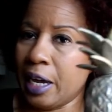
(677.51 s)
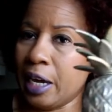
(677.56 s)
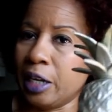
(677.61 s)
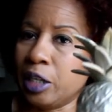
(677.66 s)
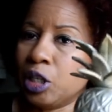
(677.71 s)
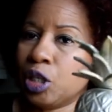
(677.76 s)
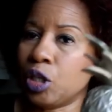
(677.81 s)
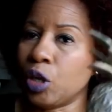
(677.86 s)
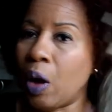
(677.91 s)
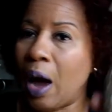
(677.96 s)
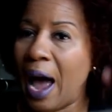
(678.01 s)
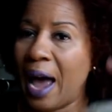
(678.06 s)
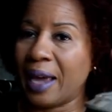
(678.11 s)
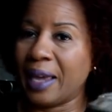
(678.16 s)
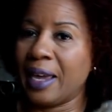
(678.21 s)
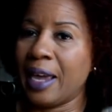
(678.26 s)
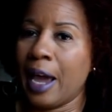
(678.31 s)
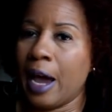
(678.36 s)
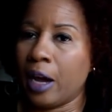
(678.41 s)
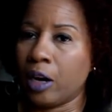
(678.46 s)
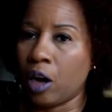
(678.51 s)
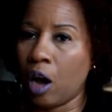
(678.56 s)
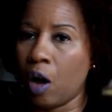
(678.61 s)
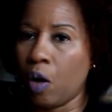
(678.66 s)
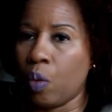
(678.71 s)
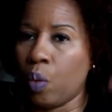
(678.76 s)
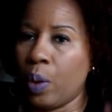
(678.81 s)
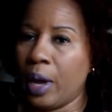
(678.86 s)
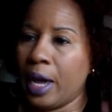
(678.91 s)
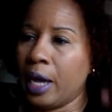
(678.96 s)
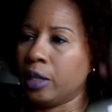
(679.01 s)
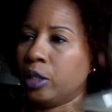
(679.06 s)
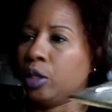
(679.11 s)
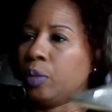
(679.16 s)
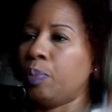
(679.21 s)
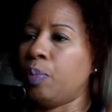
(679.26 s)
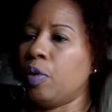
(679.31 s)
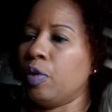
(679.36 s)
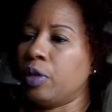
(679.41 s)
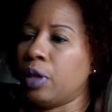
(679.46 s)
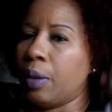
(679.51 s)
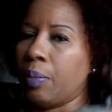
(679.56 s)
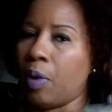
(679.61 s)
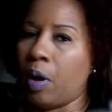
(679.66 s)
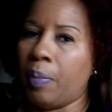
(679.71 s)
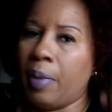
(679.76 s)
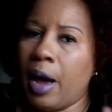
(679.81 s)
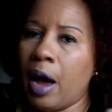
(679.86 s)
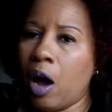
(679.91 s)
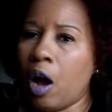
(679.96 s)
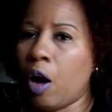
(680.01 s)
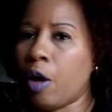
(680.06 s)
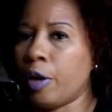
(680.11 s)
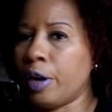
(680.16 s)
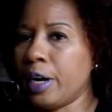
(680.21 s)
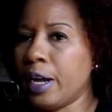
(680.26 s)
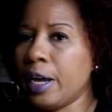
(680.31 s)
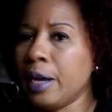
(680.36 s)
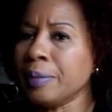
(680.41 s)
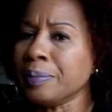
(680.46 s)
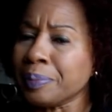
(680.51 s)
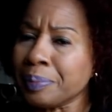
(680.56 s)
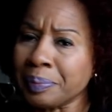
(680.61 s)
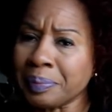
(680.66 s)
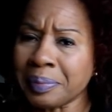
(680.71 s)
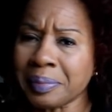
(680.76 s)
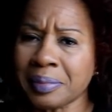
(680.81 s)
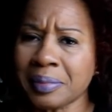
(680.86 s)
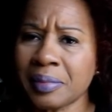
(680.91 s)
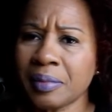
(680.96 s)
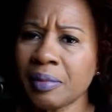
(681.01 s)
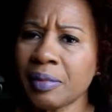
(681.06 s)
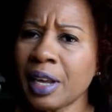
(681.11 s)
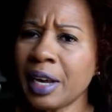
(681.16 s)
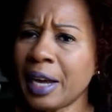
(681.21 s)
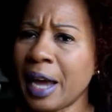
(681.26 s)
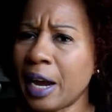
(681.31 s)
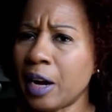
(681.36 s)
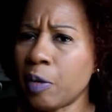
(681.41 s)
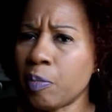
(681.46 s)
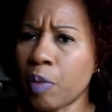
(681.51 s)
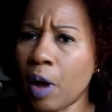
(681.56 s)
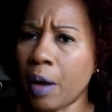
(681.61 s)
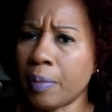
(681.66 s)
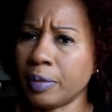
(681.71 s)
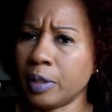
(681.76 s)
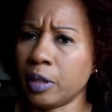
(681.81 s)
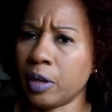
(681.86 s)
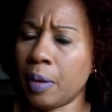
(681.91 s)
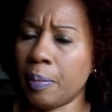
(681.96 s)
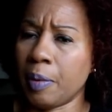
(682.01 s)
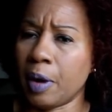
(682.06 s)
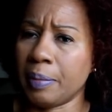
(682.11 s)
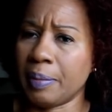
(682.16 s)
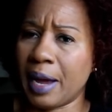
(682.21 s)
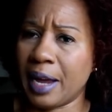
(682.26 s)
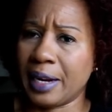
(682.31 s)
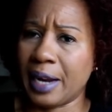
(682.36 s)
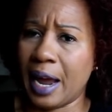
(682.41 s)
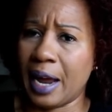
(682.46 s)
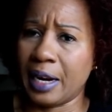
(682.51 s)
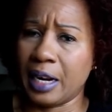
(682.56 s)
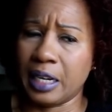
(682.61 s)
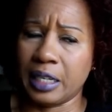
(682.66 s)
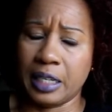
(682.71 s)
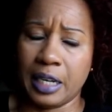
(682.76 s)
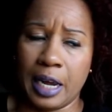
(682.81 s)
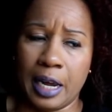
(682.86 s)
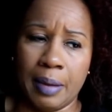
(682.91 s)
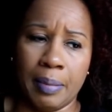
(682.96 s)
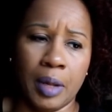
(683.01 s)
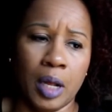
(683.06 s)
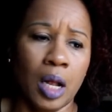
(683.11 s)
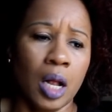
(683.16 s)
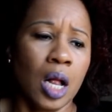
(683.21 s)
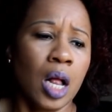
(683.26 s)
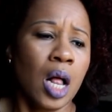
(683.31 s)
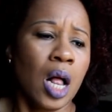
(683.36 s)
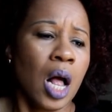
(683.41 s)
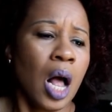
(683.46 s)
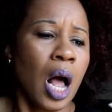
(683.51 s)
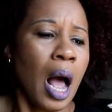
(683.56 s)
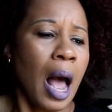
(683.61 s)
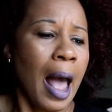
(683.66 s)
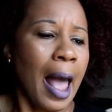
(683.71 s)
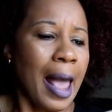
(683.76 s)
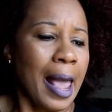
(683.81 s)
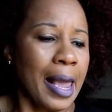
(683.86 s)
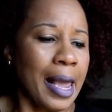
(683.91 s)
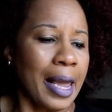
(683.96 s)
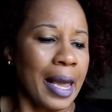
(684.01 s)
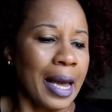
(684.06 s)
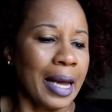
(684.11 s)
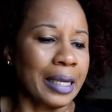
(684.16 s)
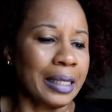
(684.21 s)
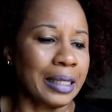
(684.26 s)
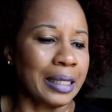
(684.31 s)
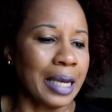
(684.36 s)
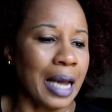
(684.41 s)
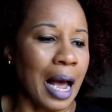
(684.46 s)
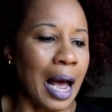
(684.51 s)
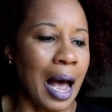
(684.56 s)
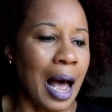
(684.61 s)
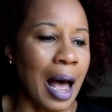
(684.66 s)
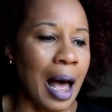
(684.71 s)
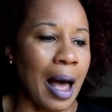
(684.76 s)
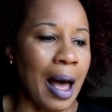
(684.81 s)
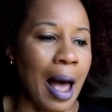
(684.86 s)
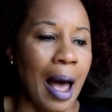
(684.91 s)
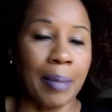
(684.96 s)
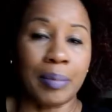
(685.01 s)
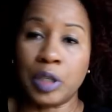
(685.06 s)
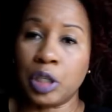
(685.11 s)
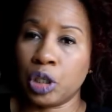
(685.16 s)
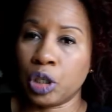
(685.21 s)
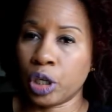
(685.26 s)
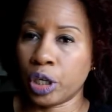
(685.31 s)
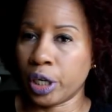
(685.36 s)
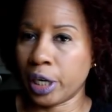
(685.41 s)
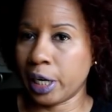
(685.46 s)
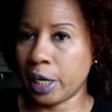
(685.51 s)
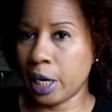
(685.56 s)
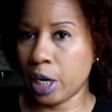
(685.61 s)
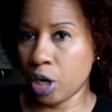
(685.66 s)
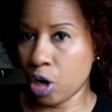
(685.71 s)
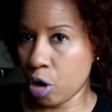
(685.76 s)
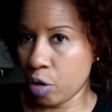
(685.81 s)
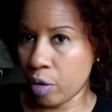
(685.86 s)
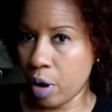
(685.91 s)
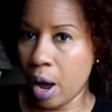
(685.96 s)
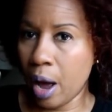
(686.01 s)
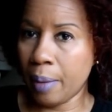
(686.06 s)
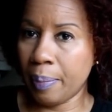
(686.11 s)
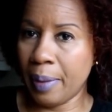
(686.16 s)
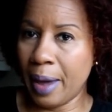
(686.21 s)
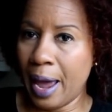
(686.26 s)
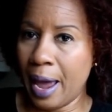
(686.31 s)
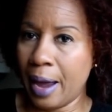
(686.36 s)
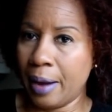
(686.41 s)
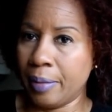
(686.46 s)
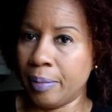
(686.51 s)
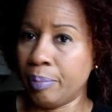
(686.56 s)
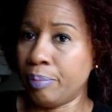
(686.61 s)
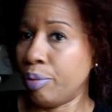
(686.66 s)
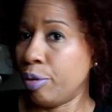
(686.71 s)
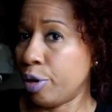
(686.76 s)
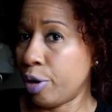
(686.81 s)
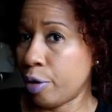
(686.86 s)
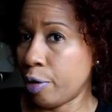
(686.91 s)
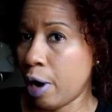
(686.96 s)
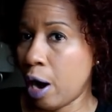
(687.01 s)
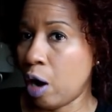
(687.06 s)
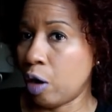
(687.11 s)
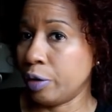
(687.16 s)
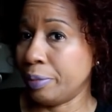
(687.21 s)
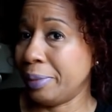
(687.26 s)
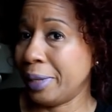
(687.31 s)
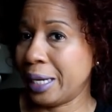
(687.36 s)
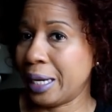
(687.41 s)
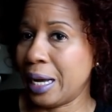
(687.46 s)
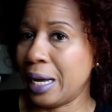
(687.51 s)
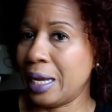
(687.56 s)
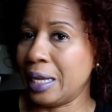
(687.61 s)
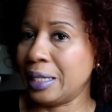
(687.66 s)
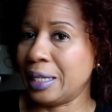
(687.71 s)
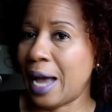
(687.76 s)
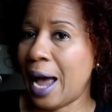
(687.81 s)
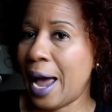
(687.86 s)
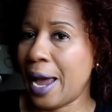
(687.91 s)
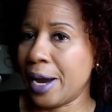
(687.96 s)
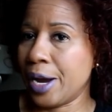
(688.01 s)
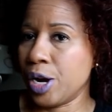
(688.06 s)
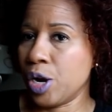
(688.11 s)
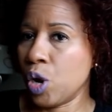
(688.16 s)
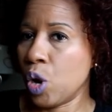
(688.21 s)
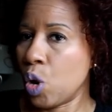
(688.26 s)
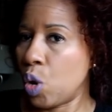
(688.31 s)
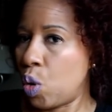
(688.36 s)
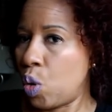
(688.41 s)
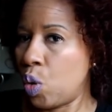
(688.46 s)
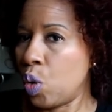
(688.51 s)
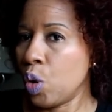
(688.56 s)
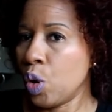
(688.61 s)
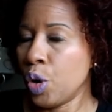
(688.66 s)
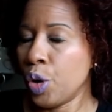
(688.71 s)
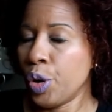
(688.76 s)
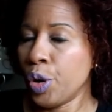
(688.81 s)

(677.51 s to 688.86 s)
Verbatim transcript: each, so I cannot wait to put them up. I already kind of propped it up on my dining table and uh, I'm just gonna clean her up and put her out because I know